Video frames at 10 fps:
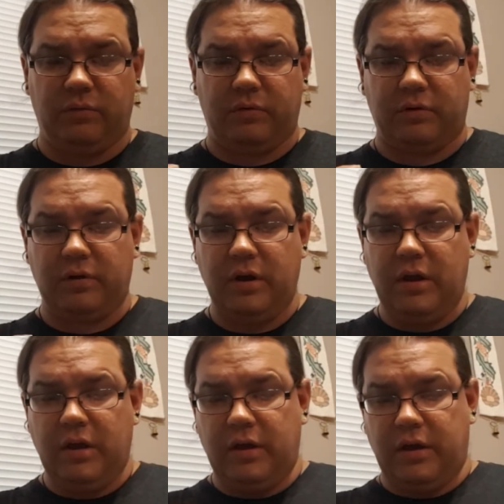or
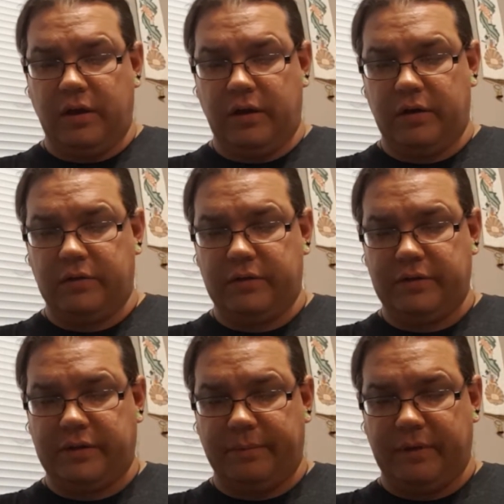
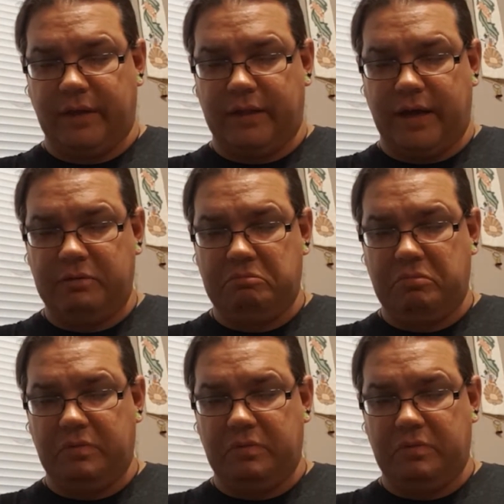something like that,